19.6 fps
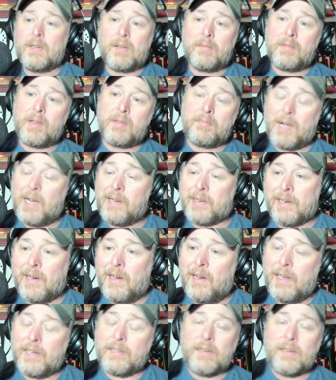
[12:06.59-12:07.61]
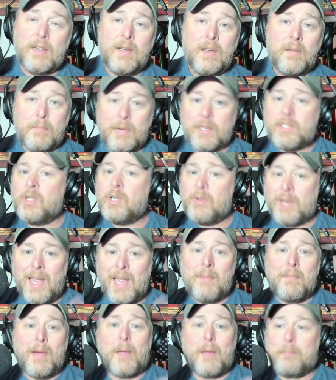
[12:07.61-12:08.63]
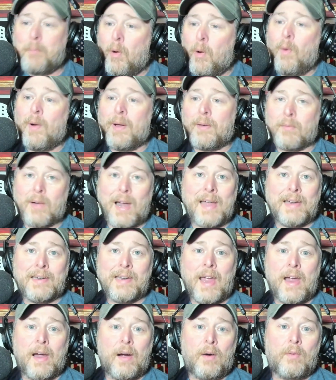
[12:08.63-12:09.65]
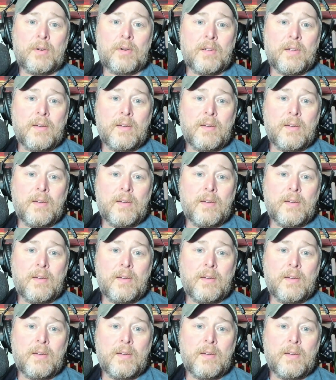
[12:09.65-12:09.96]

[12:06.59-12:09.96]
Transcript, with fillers: I mean, my God. But you get my point right now.